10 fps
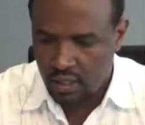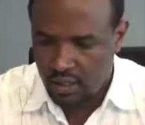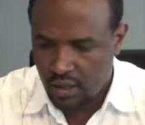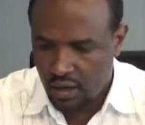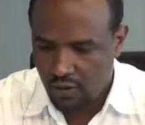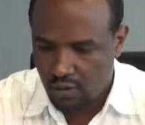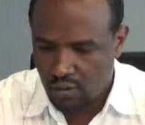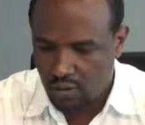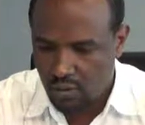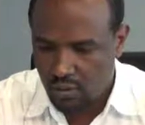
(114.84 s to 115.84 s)
It have
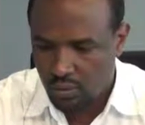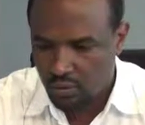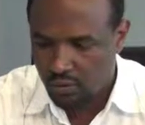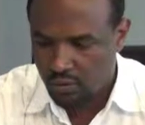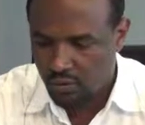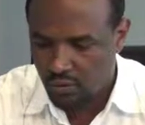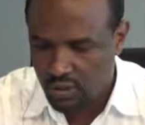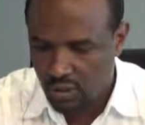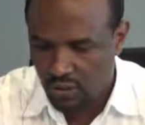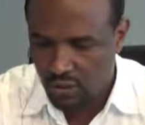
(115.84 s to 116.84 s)
also
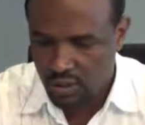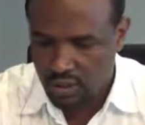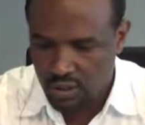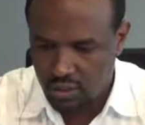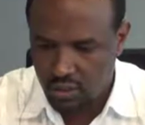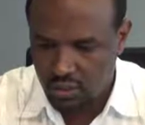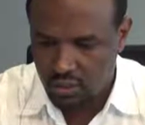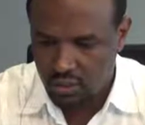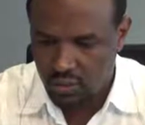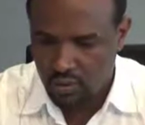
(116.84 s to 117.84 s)
future focus due
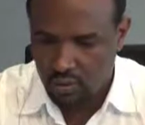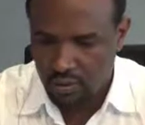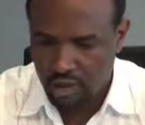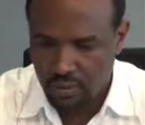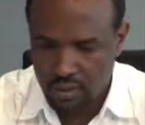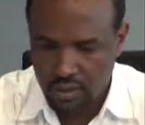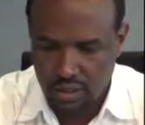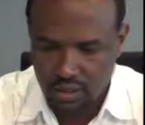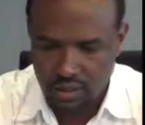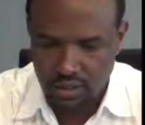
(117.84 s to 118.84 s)
to the climate
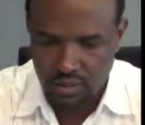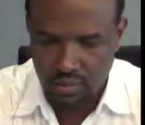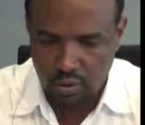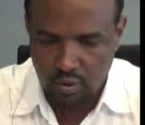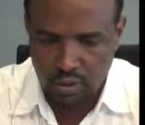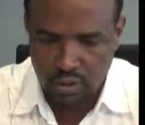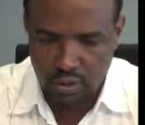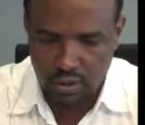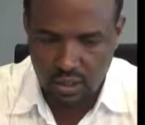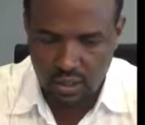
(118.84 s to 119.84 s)
change,
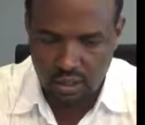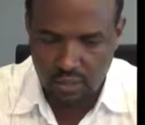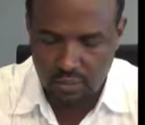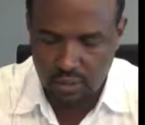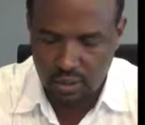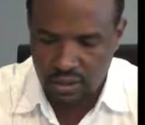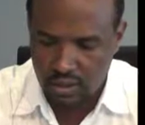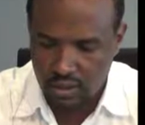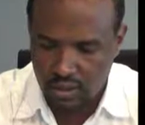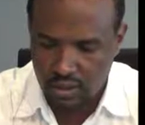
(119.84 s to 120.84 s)
population and pressure,